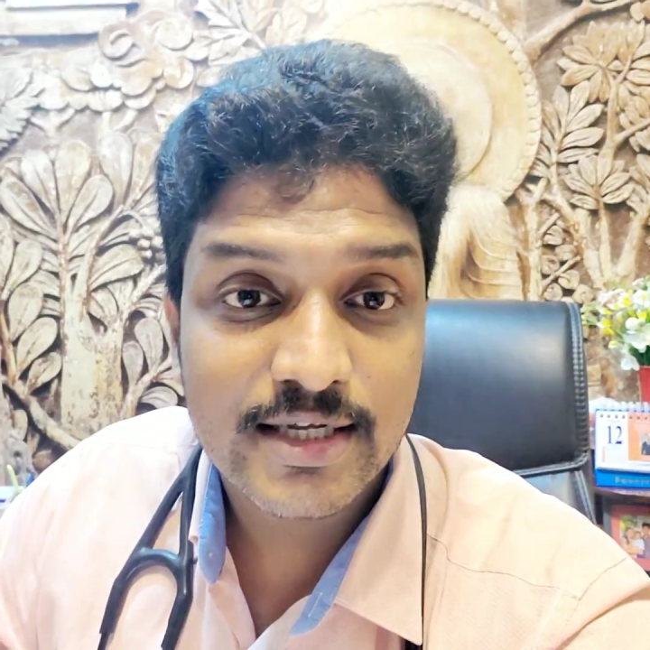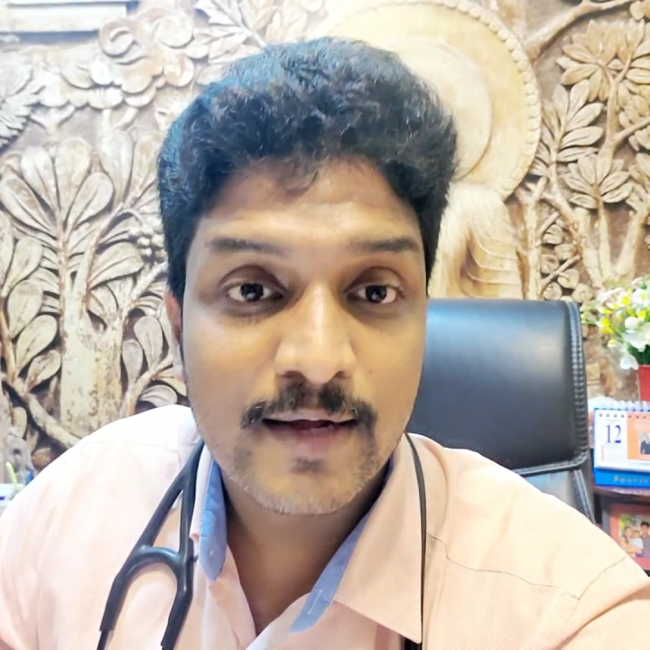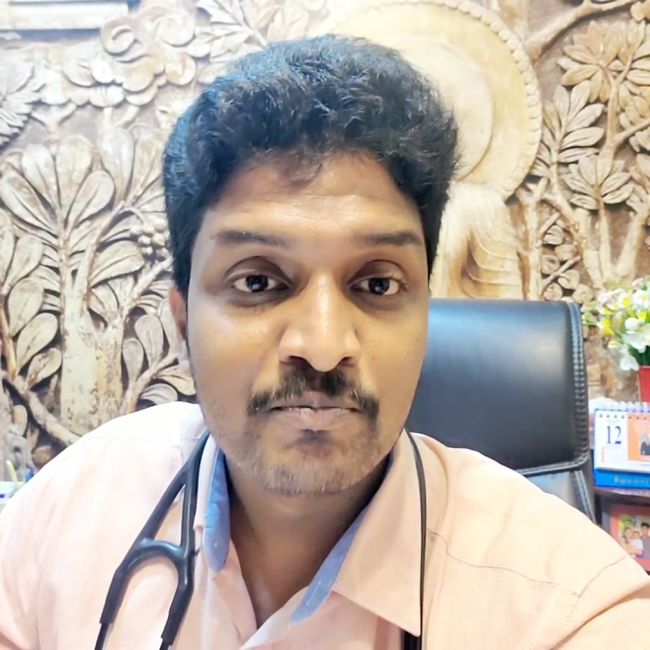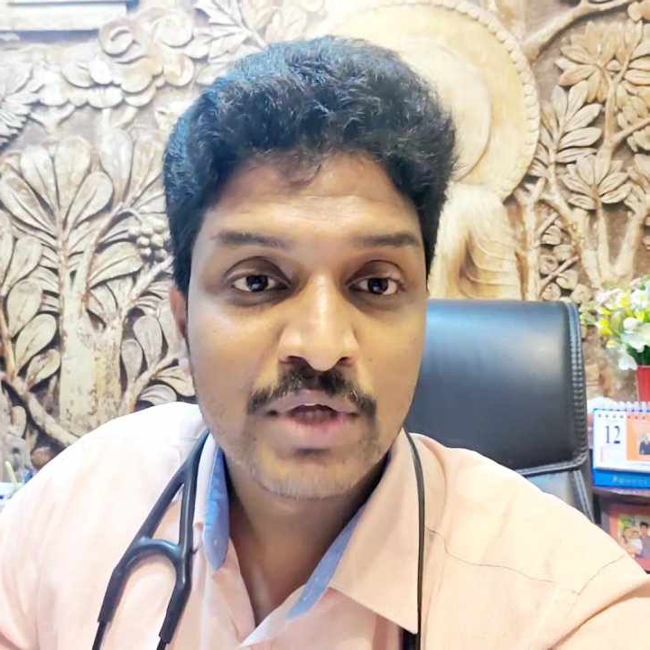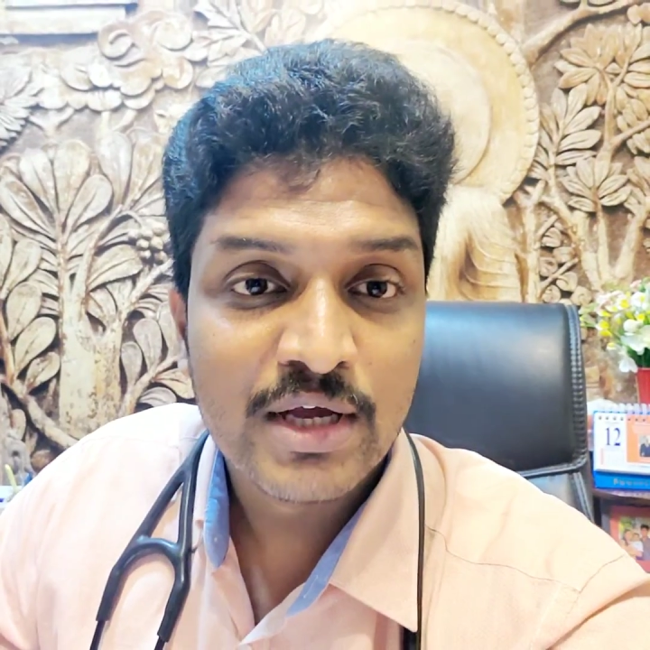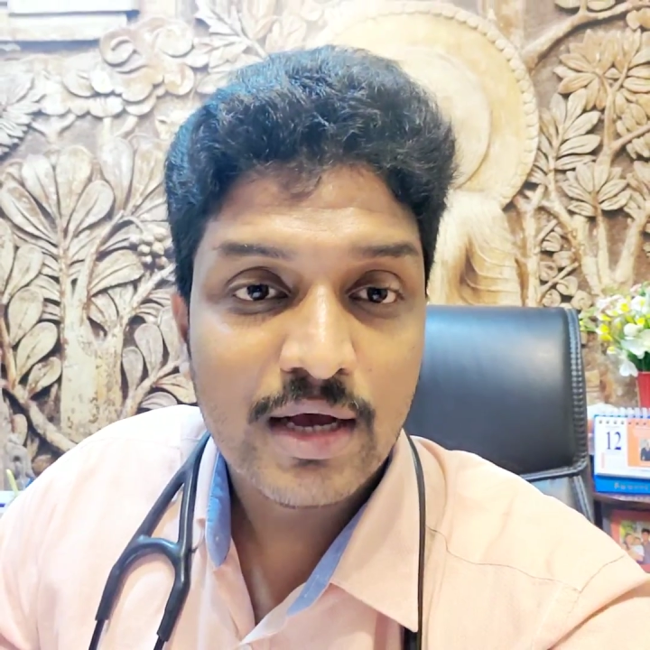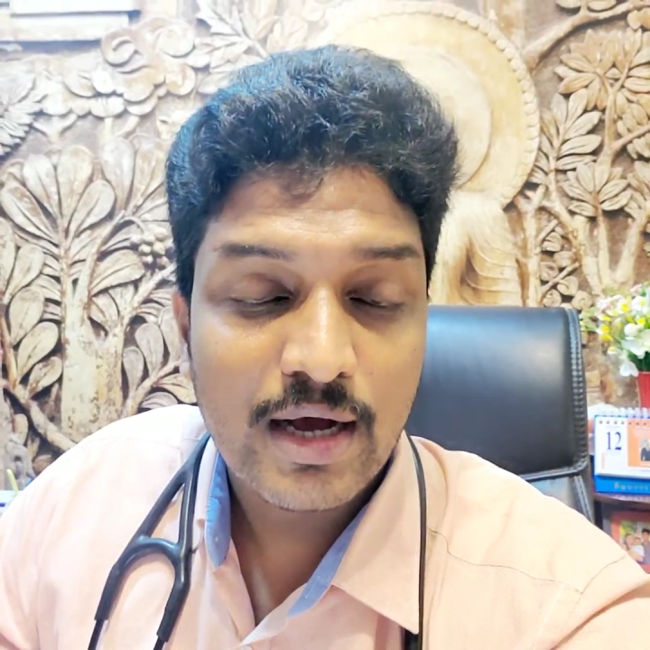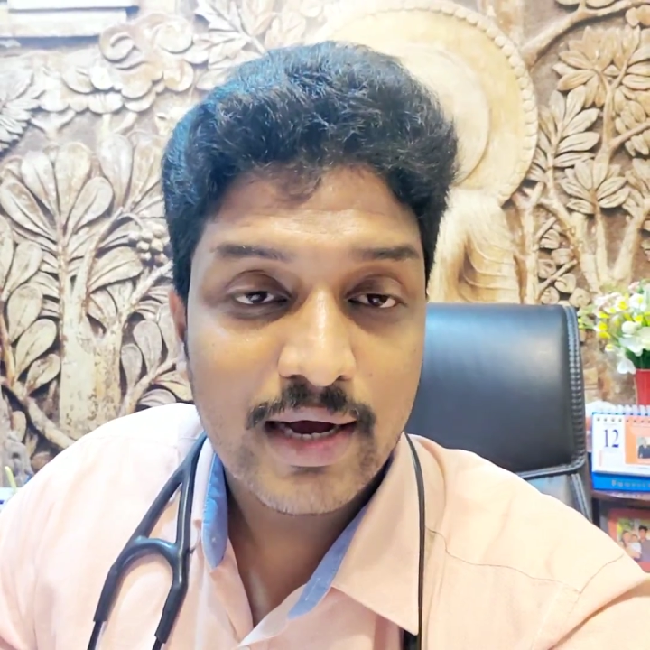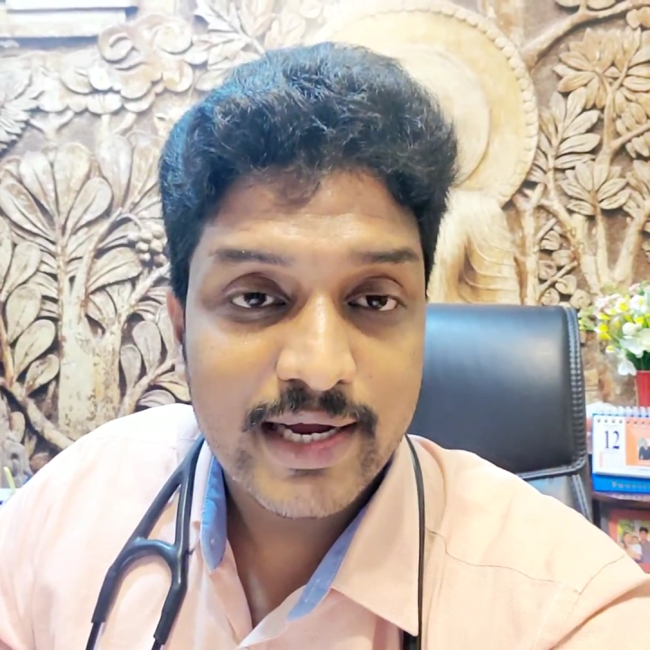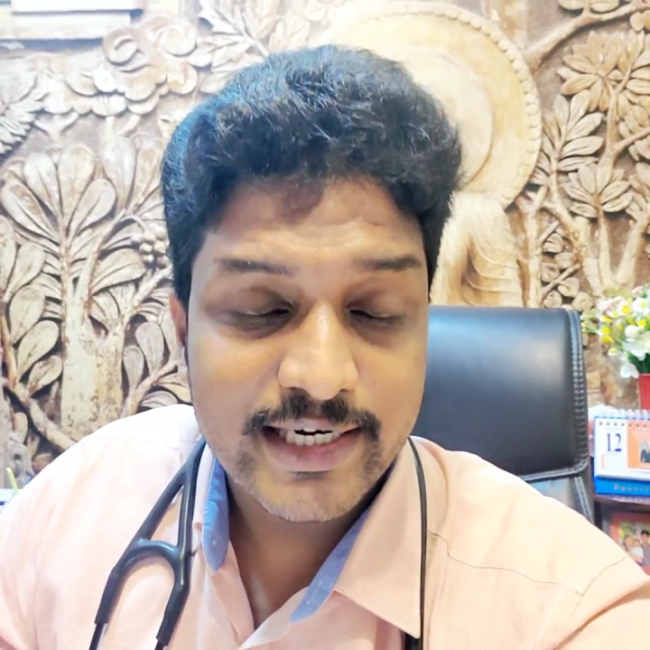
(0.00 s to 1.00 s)

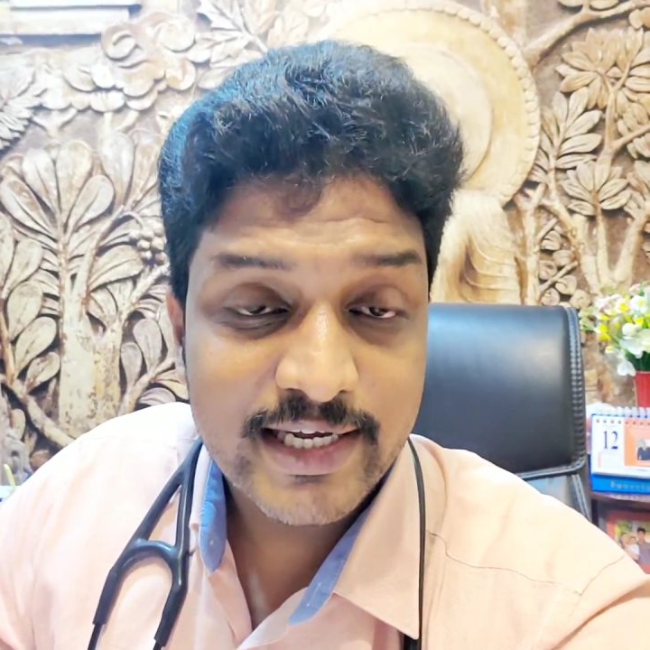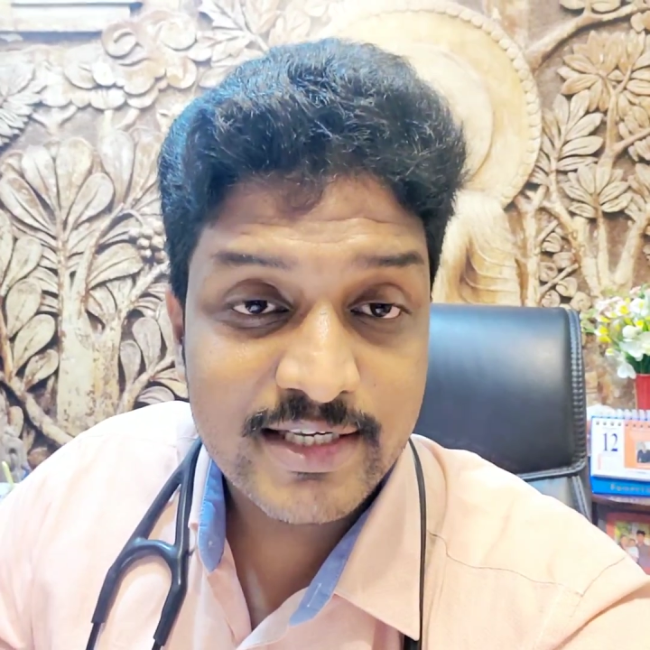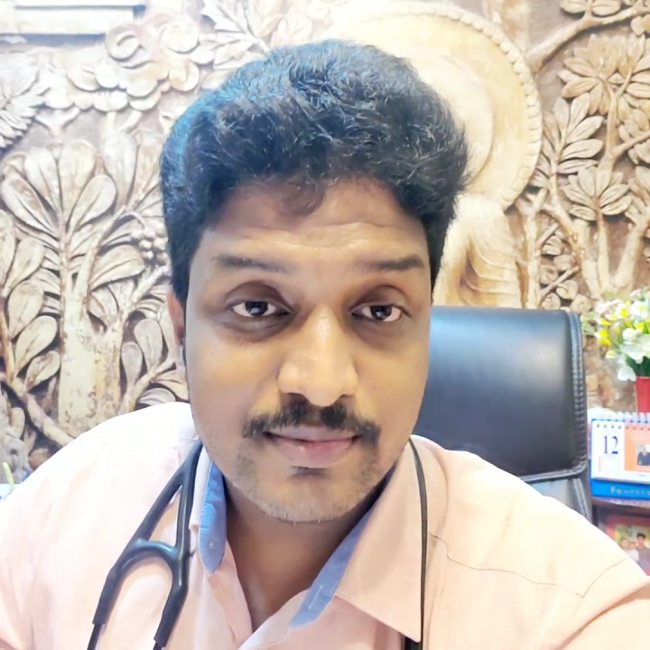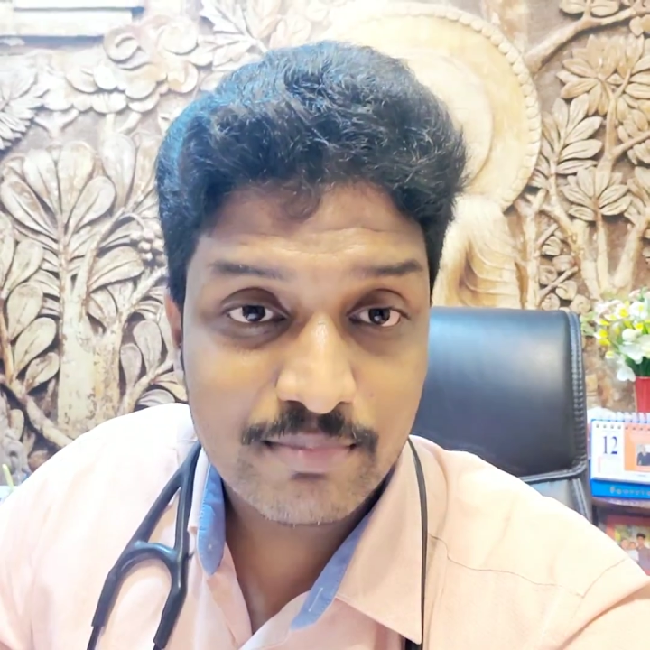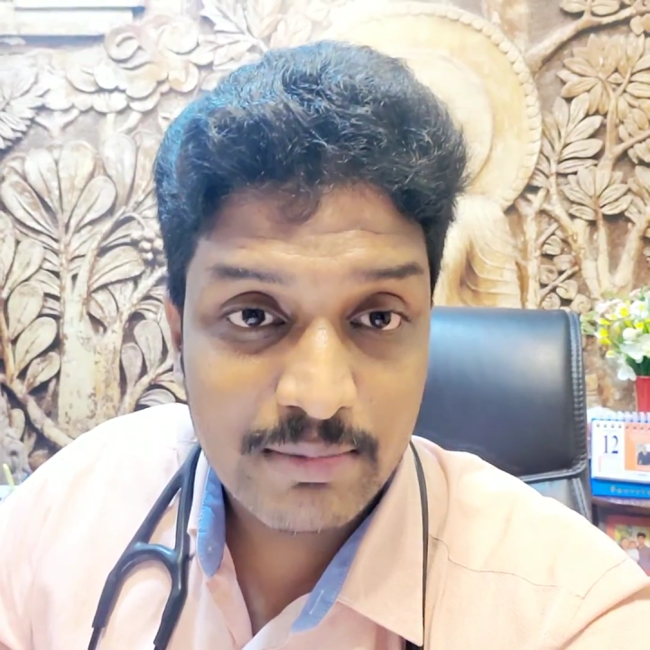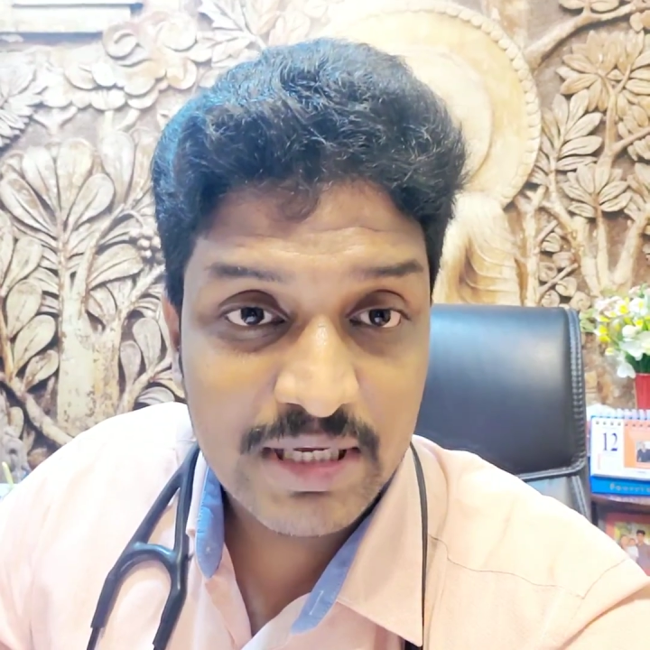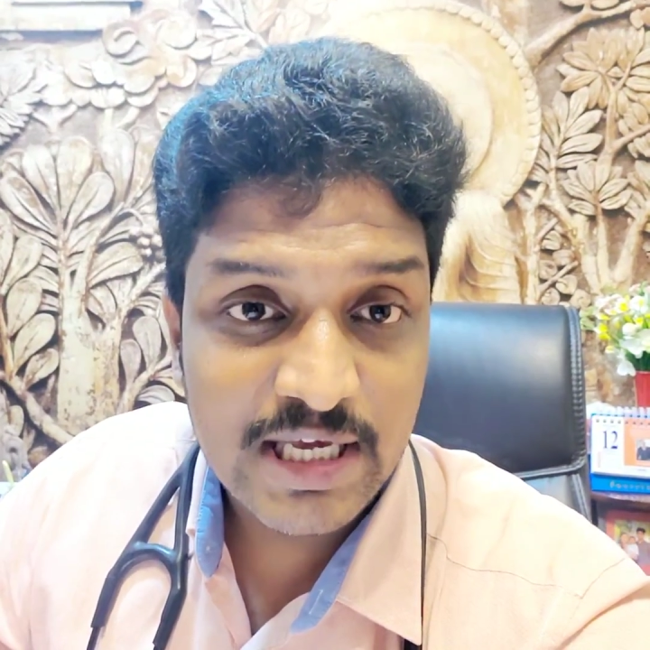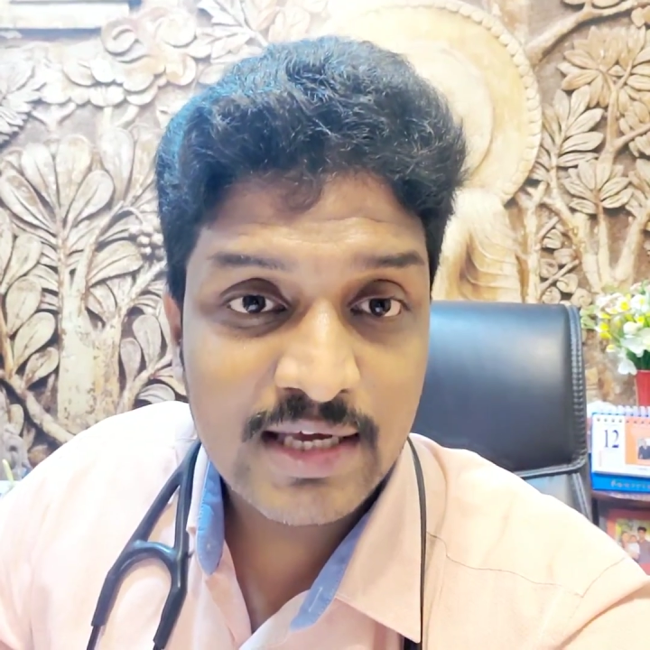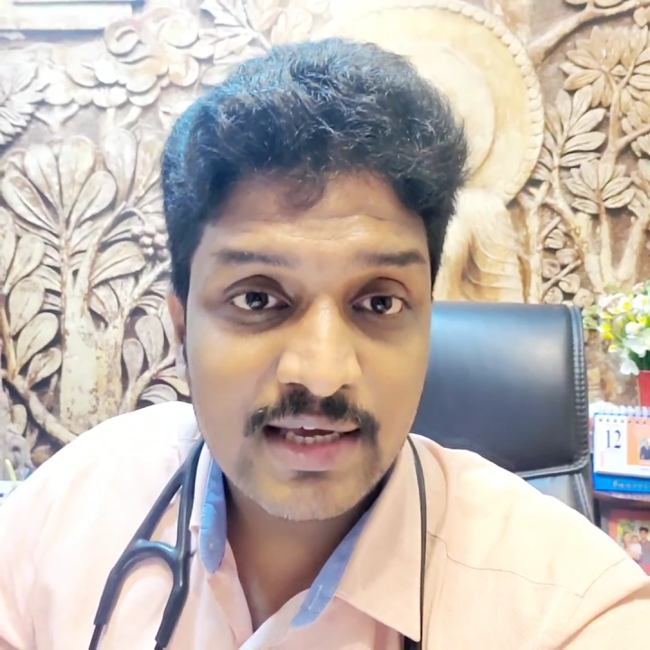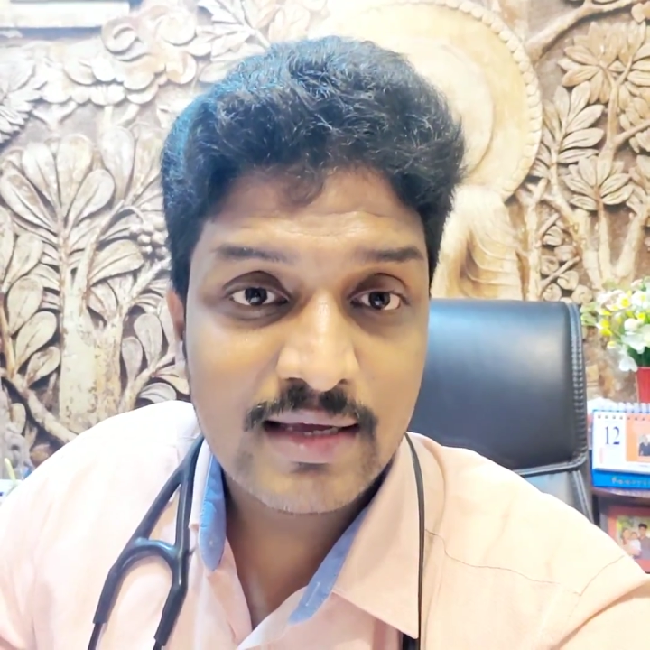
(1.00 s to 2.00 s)
it is
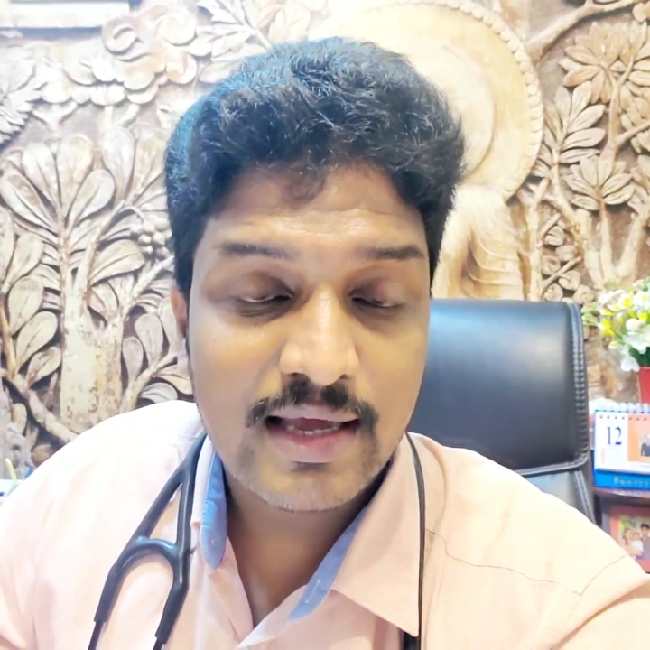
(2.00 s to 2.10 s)
mimicking